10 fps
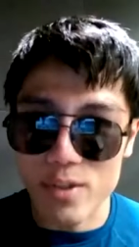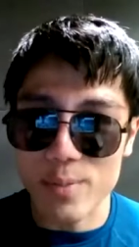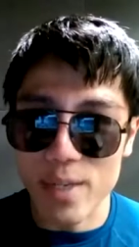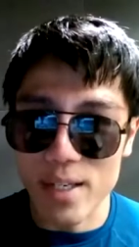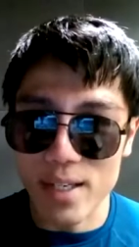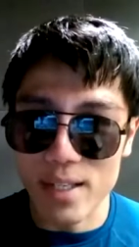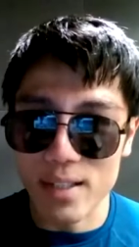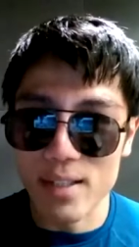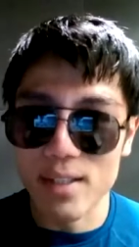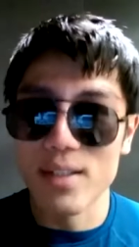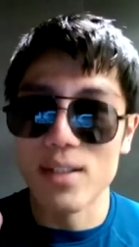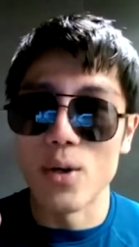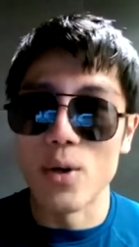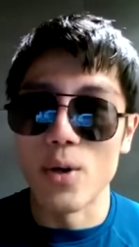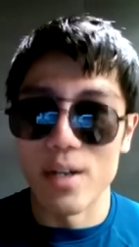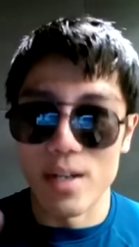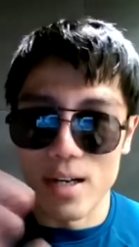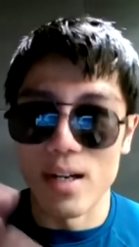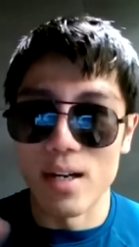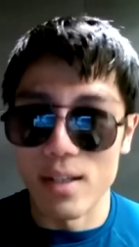from spreading or
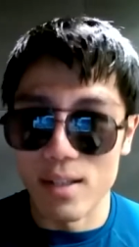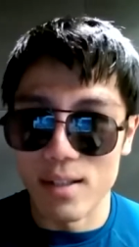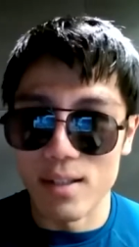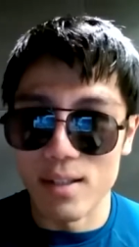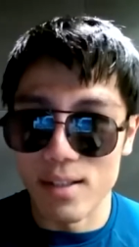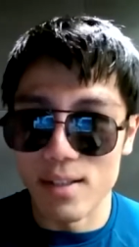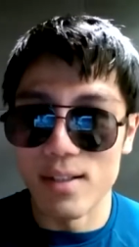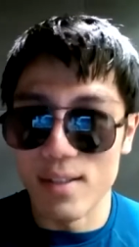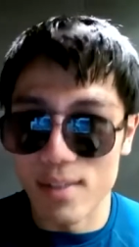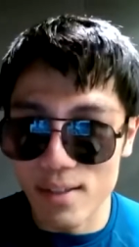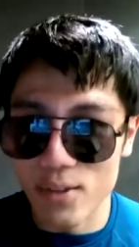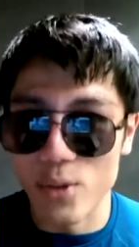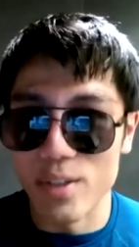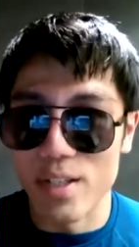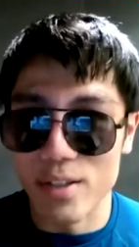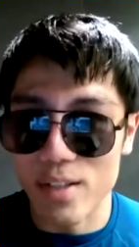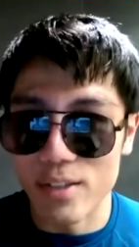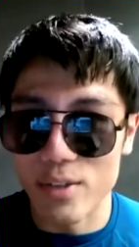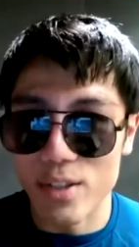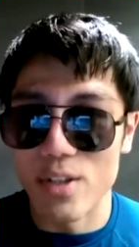uh, to another
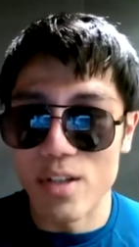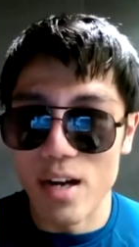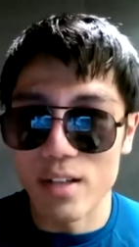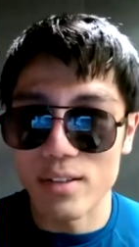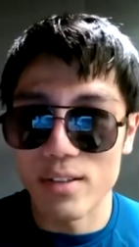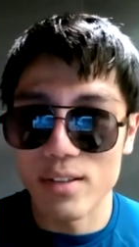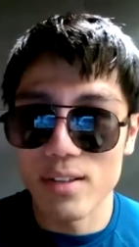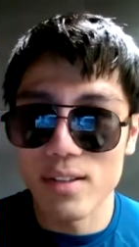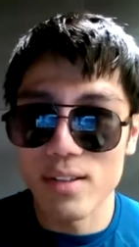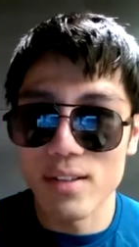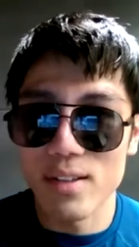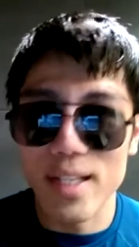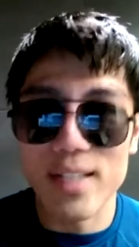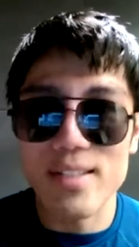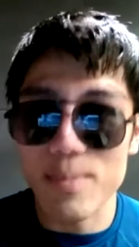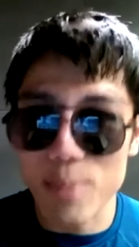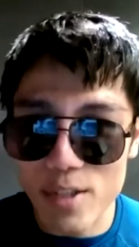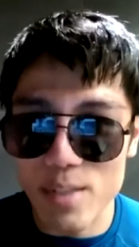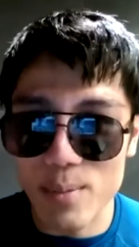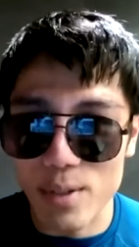country or not. It's
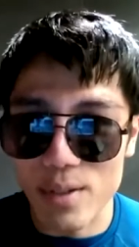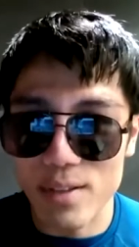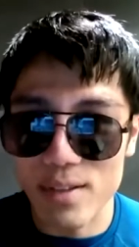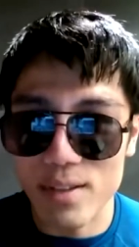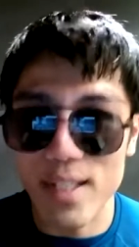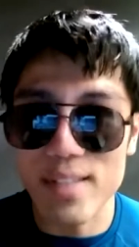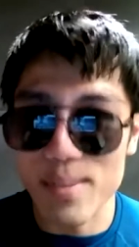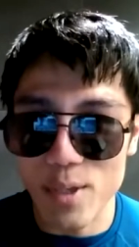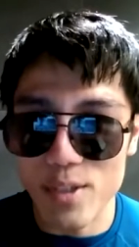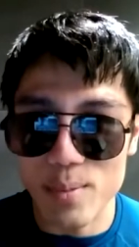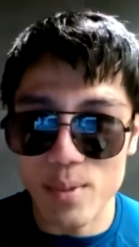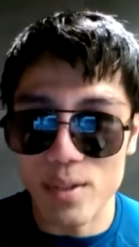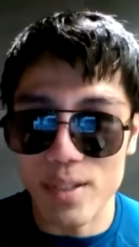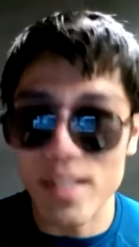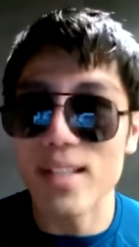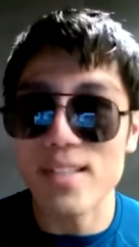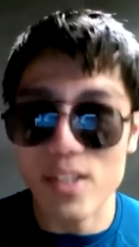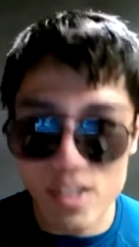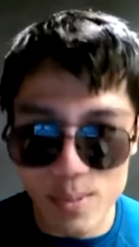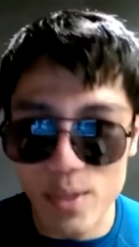impossible. It's impossible. It is
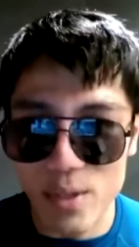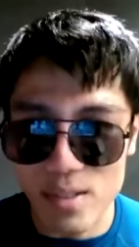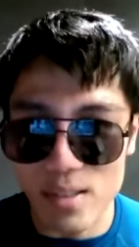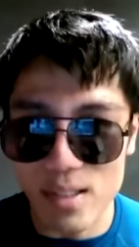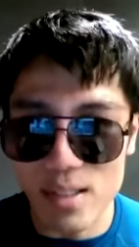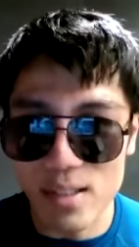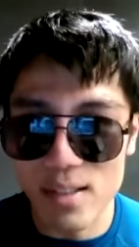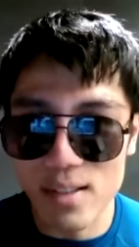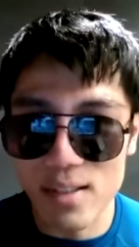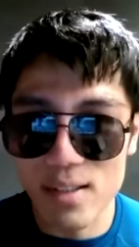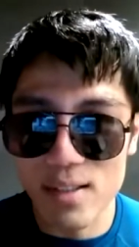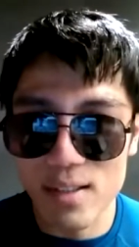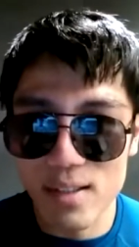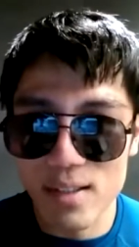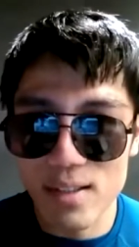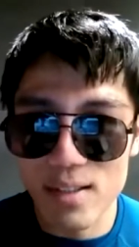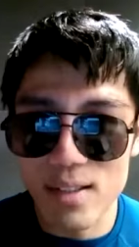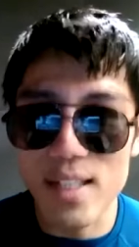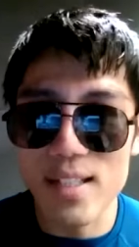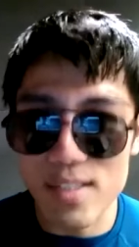a conspiracy.
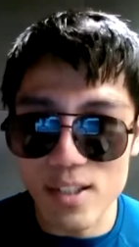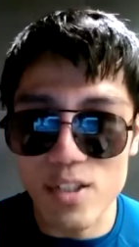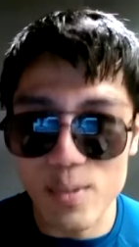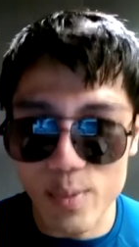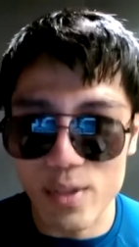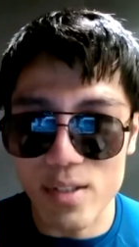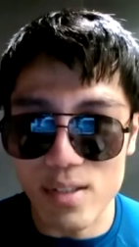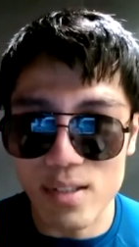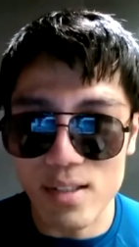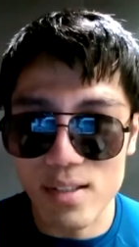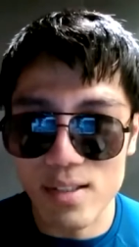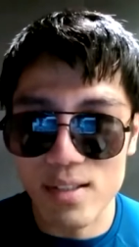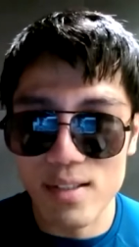It is a conspiracy.